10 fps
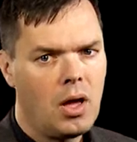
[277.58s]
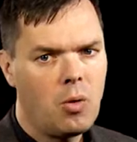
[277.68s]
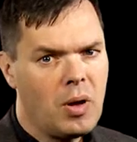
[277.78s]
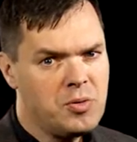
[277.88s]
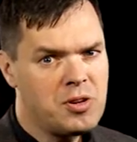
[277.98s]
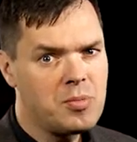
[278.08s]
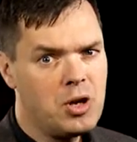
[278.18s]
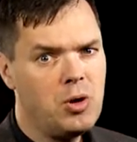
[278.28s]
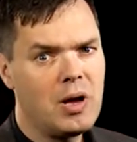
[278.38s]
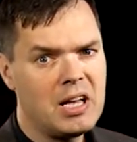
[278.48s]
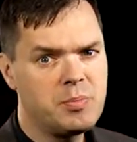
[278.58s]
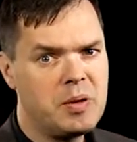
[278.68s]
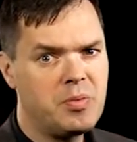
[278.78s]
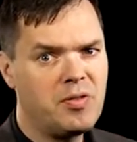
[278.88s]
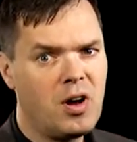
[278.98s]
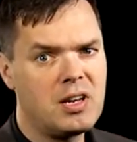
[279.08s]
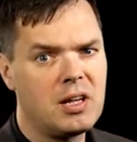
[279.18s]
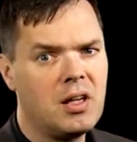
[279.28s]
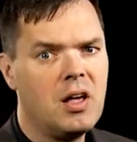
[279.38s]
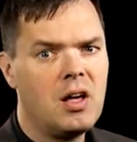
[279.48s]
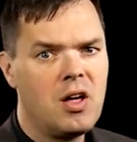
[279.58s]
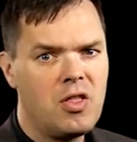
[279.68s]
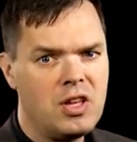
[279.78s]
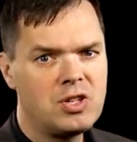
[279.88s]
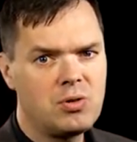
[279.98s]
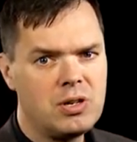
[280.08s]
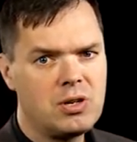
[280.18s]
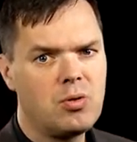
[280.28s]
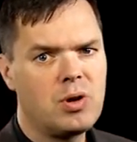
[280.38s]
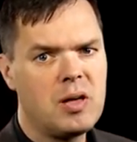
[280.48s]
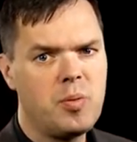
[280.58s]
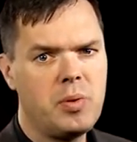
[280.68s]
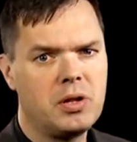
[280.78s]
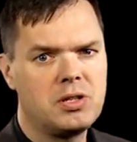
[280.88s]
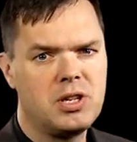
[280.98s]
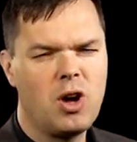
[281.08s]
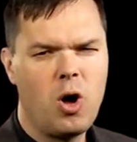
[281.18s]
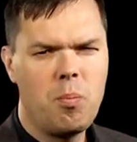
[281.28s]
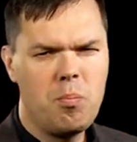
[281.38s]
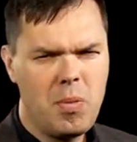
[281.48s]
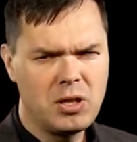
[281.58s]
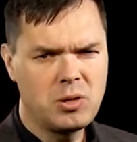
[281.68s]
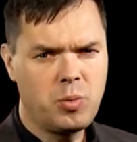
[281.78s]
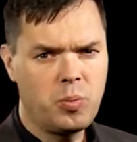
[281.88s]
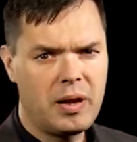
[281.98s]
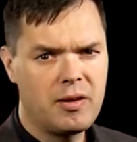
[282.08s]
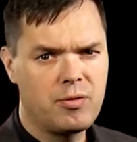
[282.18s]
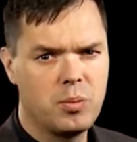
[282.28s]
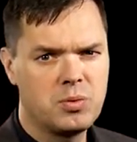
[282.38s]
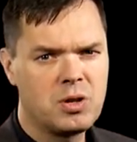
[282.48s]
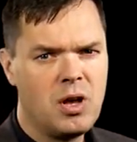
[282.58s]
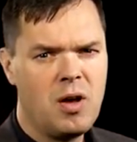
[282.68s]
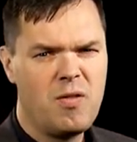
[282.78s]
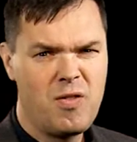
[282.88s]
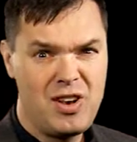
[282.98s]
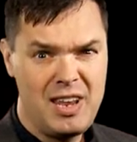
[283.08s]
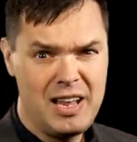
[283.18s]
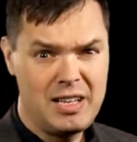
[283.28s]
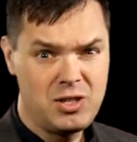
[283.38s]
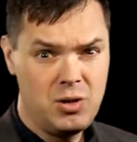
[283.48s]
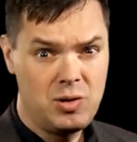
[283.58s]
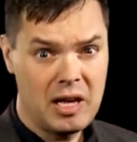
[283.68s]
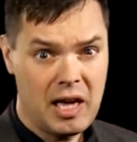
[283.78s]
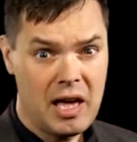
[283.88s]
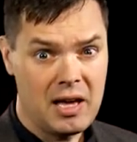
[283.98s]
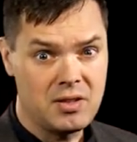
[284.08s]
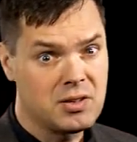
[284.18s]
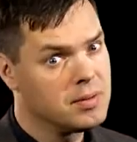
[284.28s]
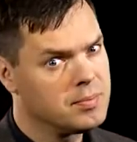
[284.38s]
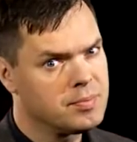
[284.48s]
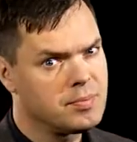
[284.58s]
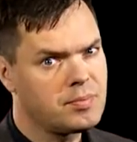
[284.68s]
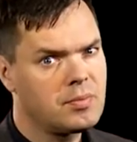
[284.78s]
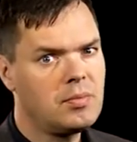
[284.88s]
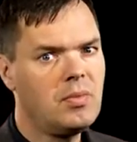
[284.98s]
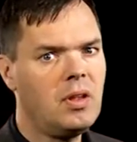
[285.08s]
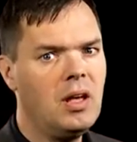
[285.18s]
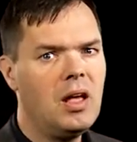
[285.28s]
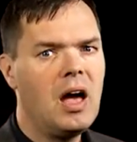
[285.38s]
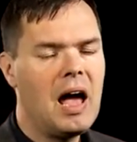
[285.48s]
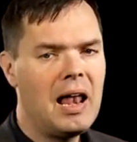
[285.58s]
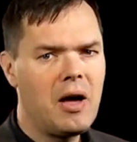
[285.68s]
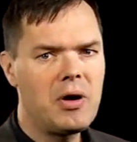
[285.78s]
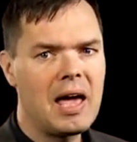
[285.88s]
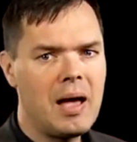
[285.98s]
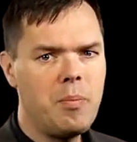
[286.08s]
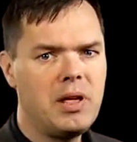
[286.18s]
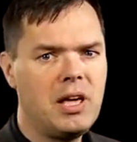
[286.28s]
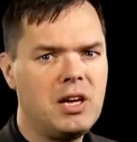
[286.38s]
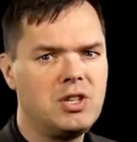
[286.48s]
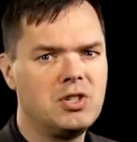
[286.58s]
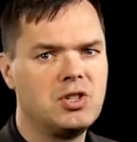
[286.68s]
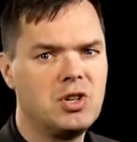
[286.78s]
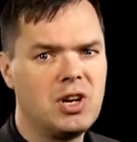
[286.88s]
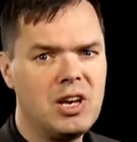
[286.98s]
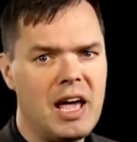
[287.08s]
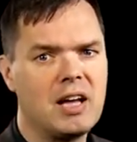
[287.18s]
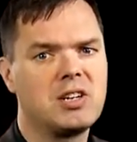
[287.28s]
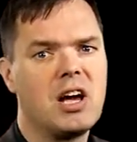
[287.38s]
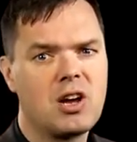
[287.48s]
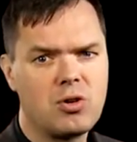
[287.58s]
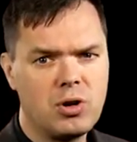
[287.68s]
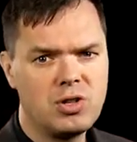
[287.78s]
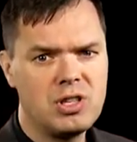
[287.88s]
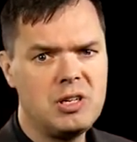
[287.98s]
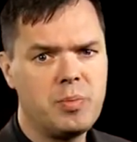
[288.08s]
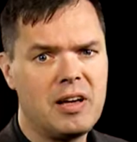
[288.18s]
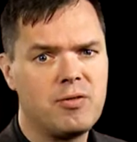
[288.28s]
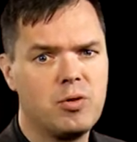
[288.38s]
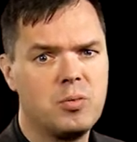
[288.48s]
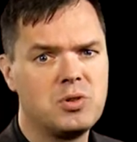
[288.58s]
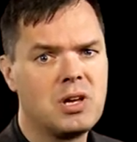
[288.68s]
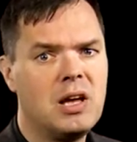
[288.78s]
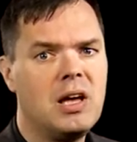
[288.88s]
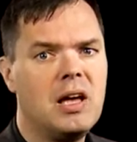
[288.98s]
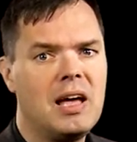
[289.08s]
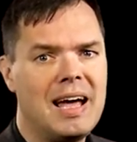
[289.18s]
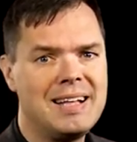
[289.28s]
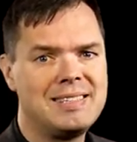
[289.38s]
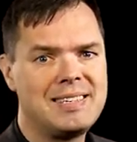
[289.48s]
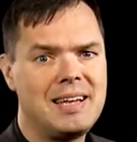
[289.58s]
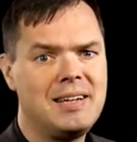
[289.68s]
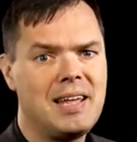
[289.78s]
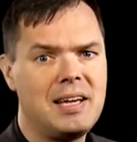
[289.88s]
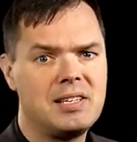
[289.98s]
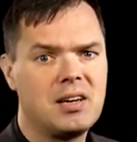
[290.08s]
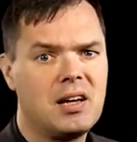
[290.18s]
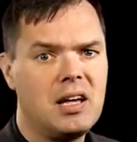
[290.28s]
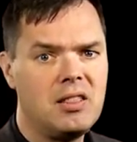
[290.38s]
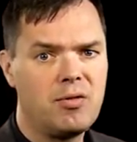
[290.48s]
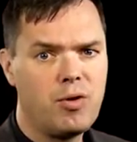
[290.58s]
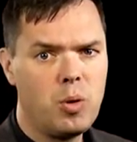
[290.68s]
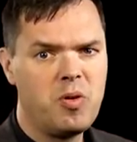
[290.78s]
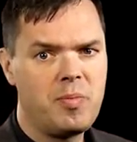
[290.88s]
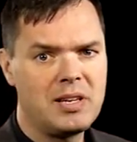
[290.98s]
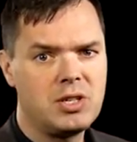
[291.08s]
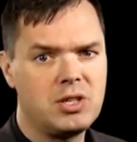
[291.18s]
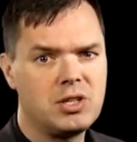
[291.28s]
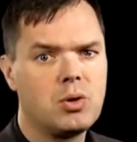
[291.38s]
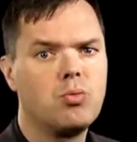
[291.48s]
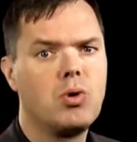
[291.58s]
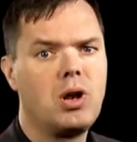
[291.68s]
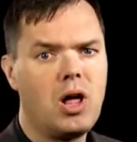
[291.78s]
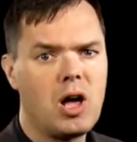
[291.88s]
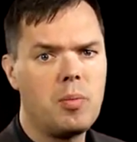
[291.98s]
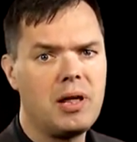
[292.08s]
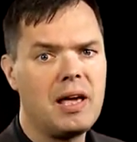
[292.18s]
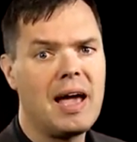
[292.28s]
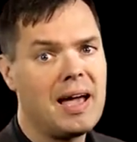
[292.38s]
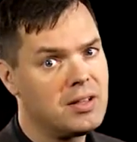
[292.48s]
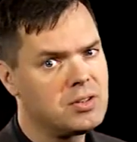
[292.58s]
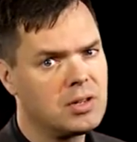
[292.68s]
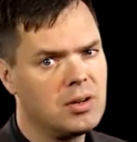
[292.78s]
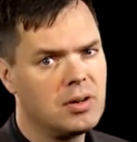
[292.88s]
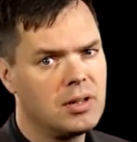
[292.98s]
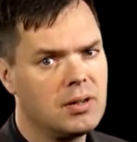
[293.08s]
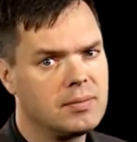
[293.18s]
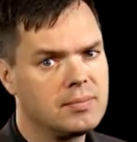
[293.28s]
And WebSphere MQ has been providing this critical capability on multiple platforms for nearly 2 decades, allowing applications to connect across these platforms and send data in the form of messages reliably and securely.